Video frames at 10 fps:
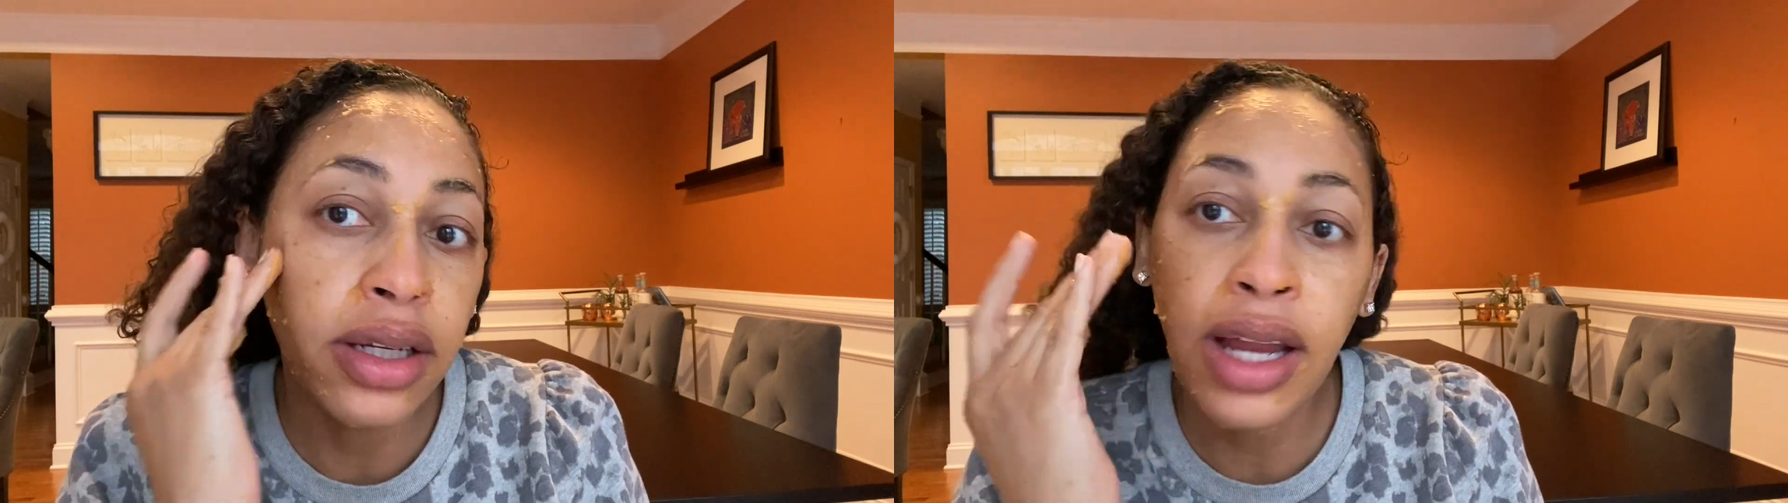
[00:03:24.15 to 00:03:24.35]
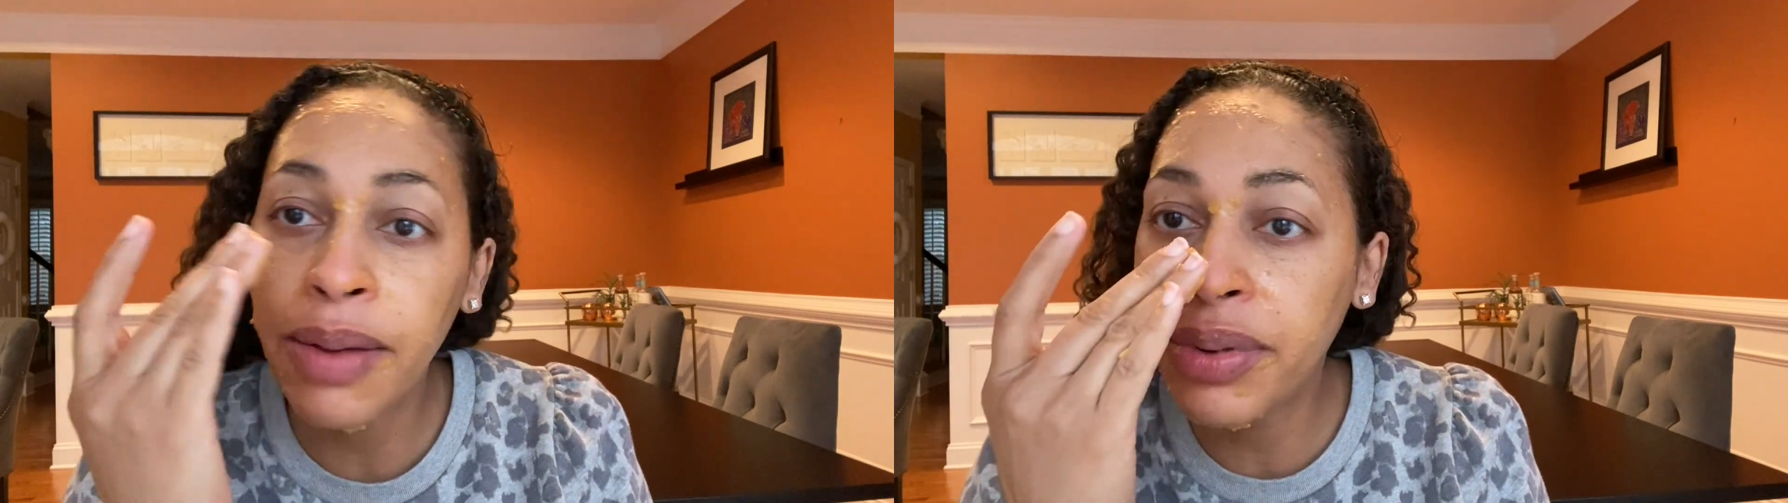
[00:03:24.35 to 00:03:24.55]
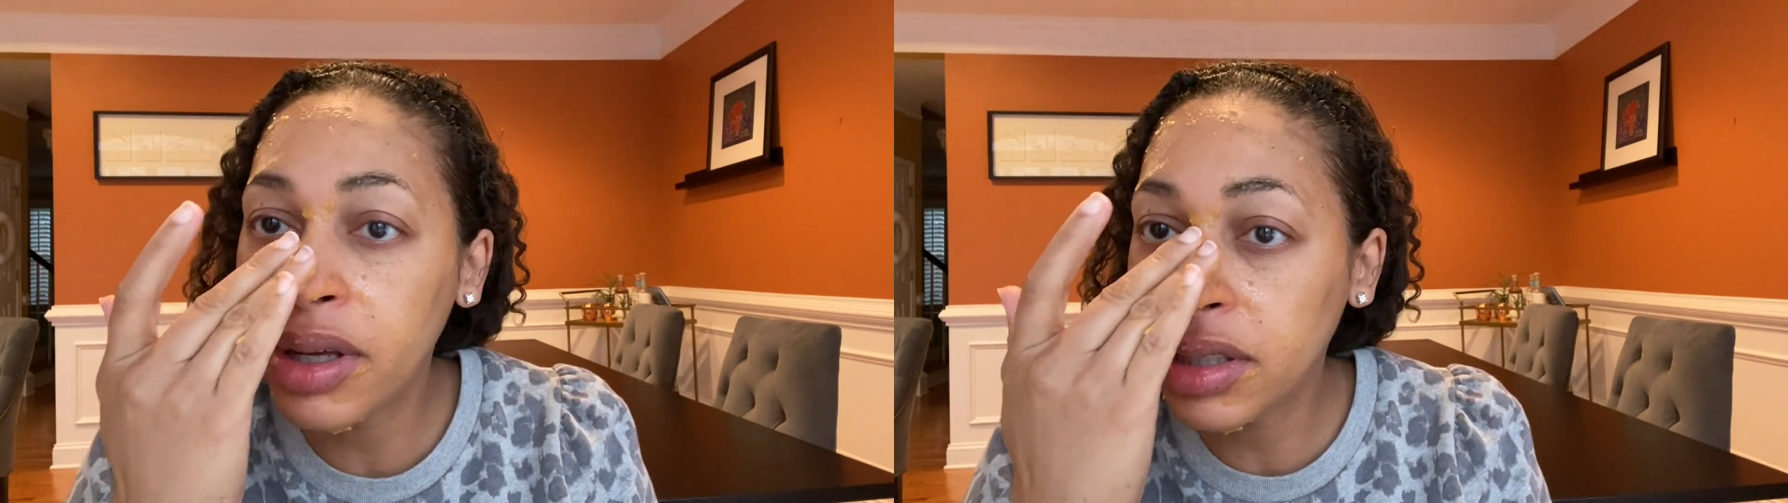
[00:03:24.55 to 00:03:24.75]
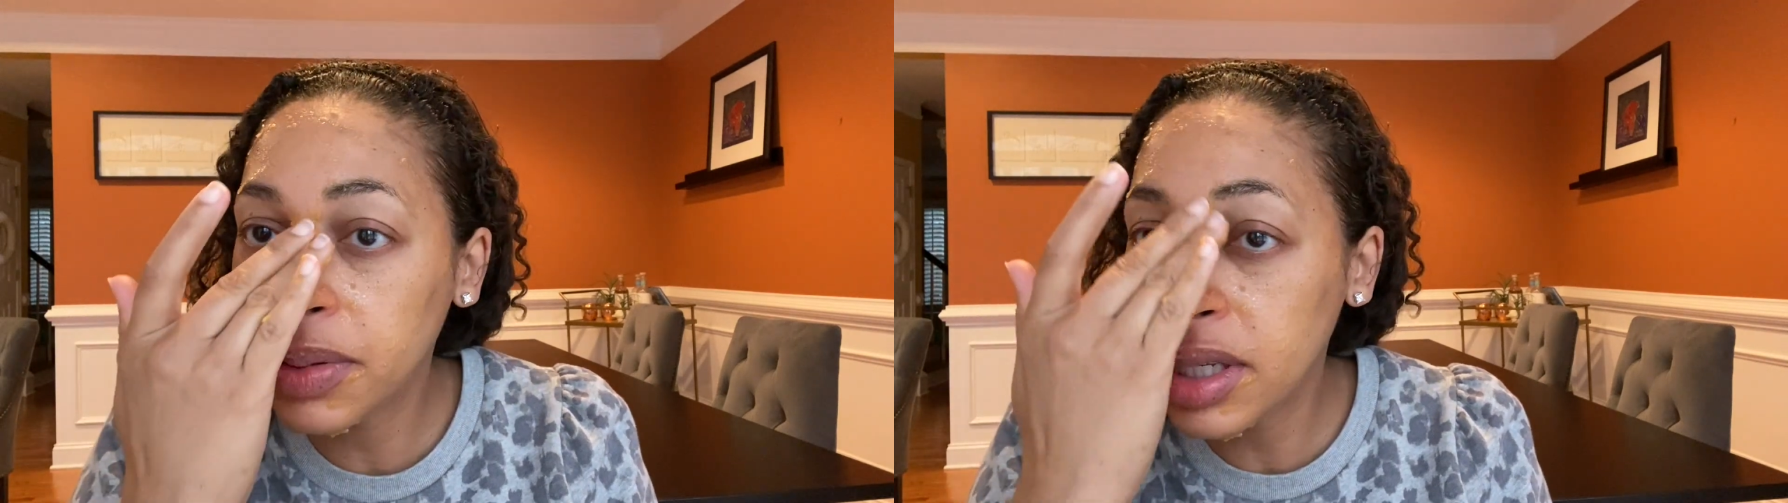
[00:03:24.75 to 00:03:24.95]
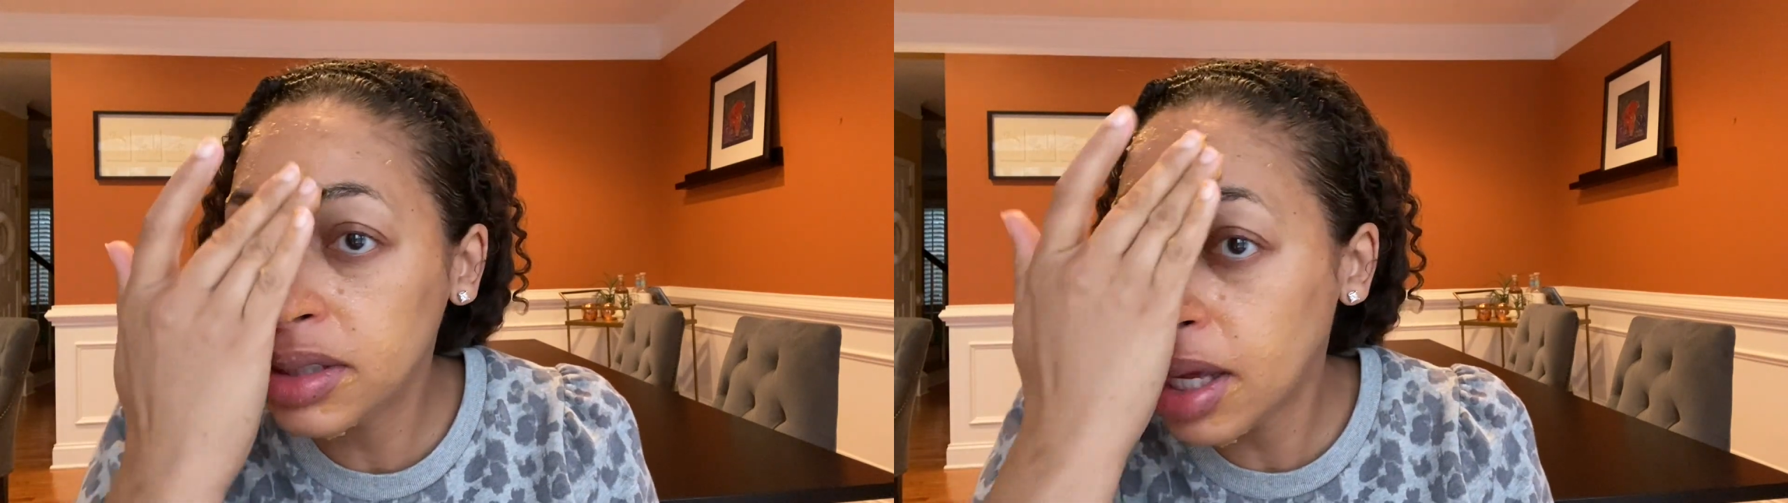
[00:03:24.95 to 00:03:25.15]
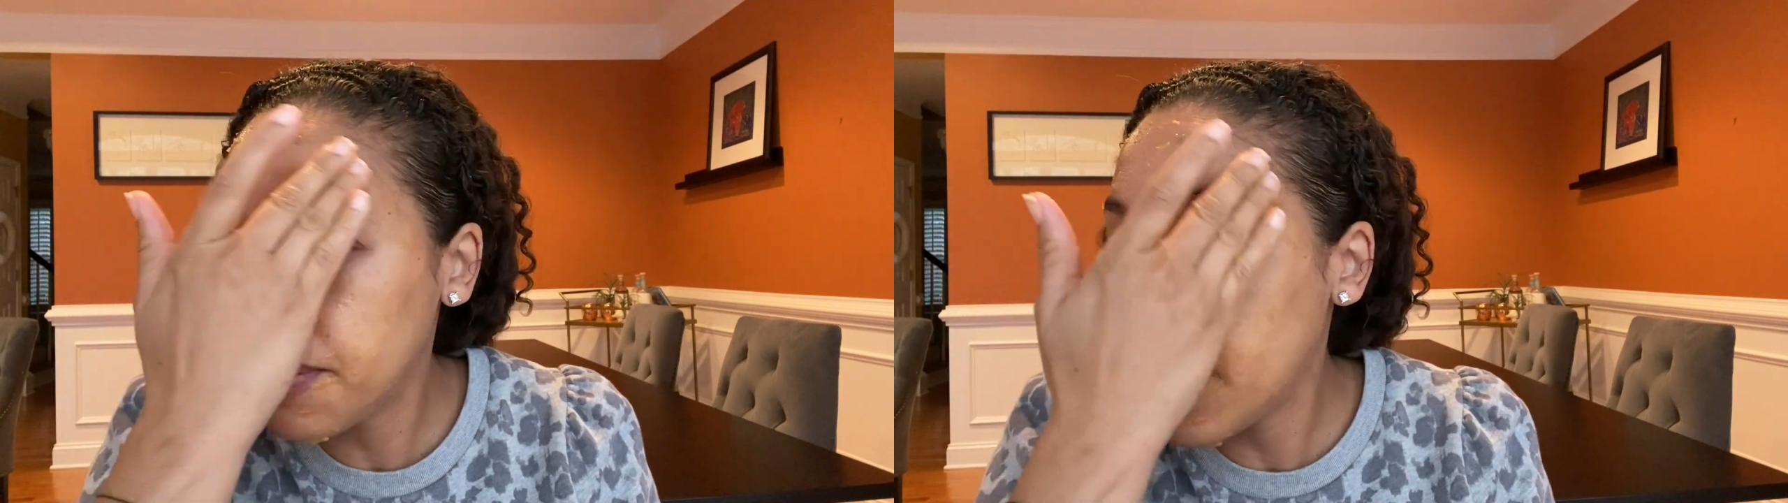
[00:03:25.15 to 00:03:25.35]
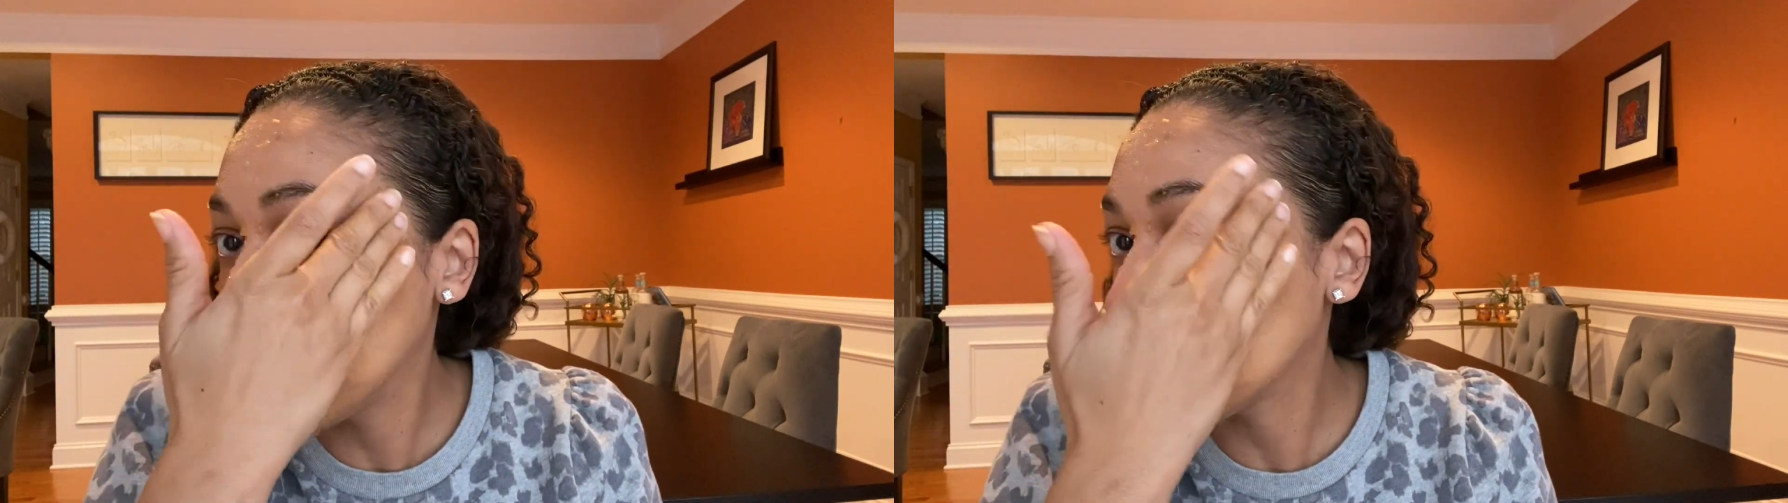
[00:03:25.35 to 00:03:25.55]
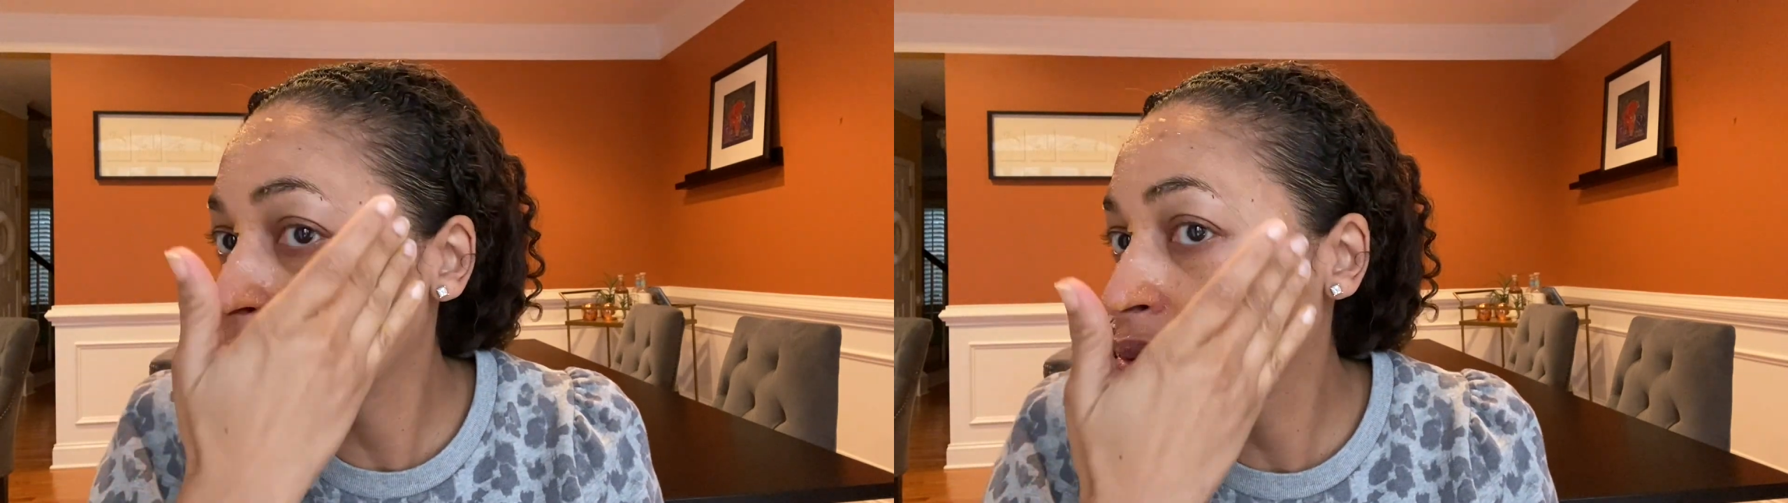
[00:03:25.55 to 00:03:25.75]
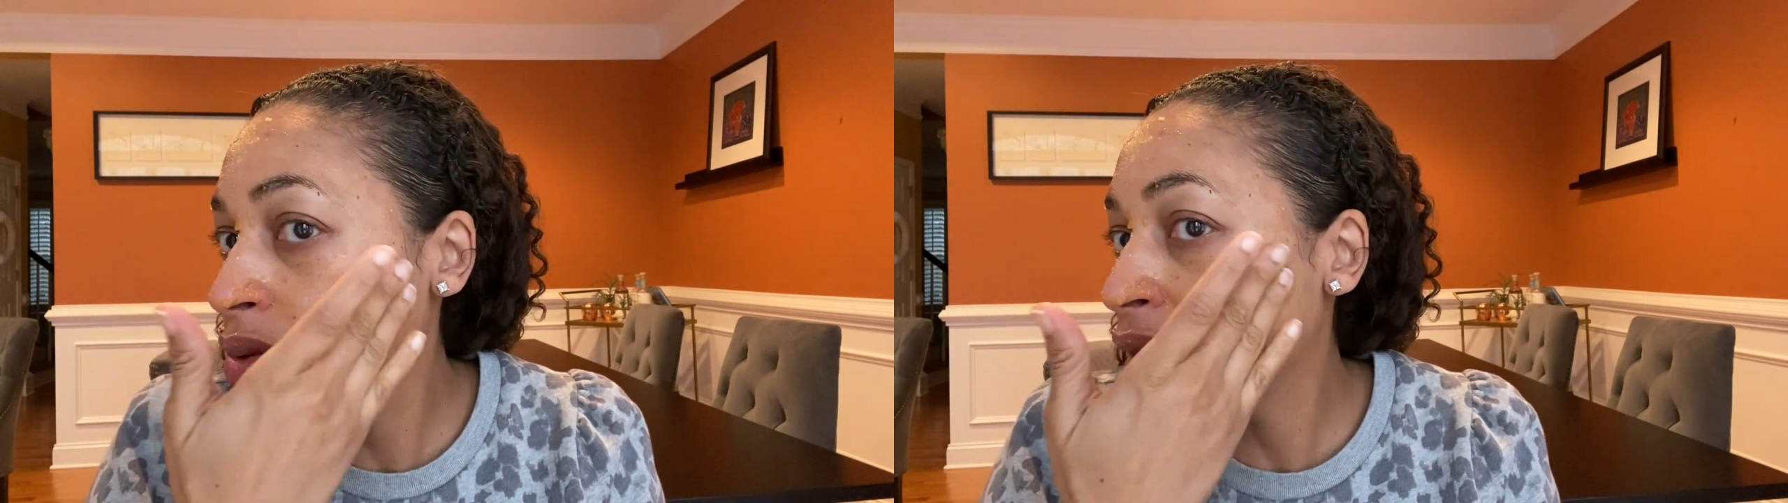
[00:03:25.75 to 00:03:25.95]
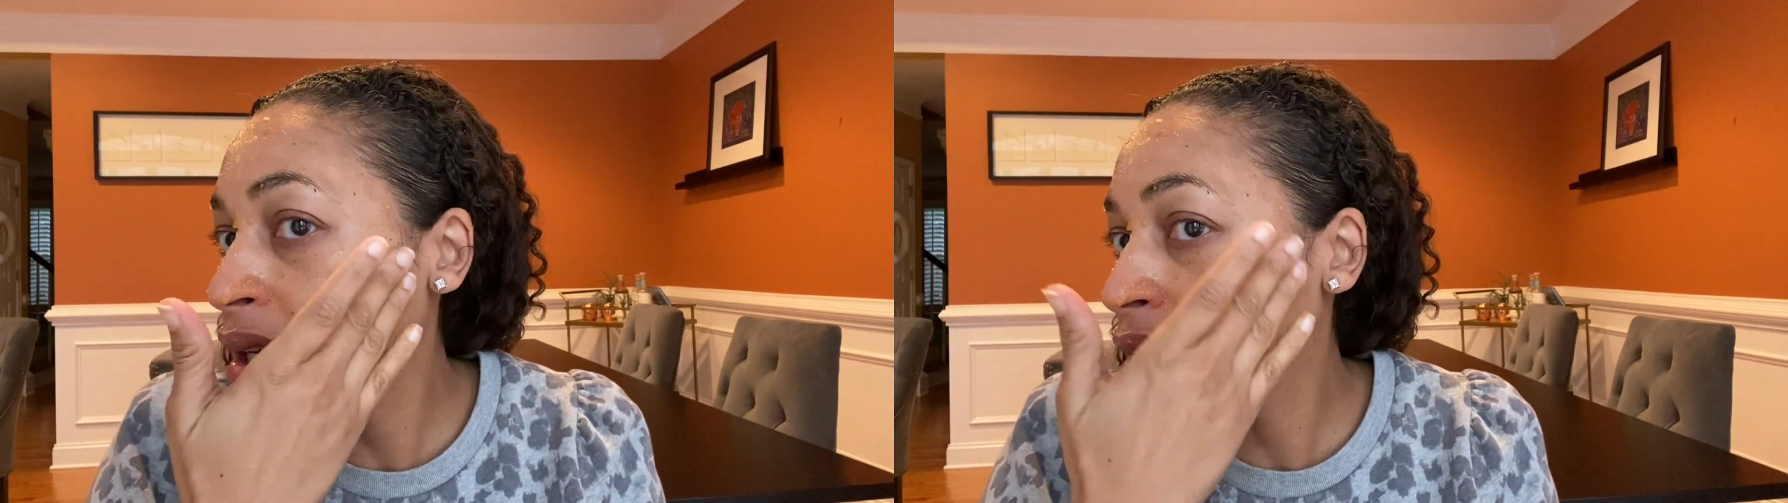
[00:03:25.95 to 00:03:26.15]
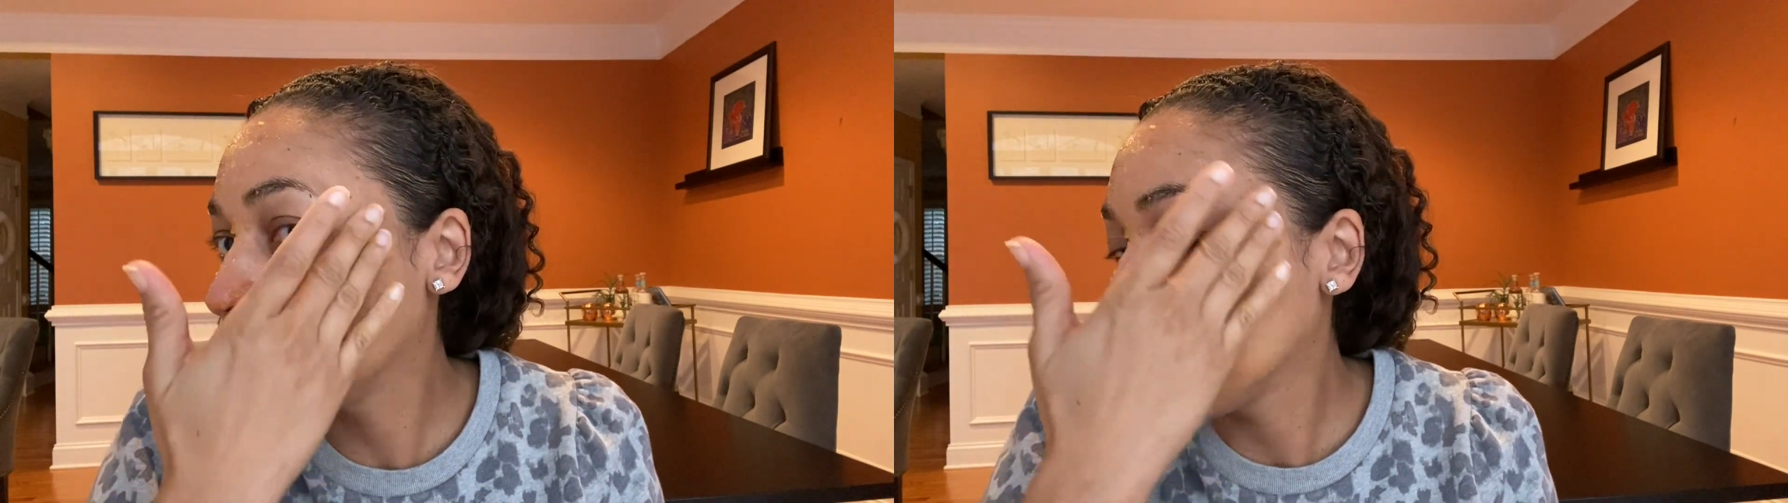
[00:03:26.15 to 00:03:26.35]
Not pills, but enzyme masks are great.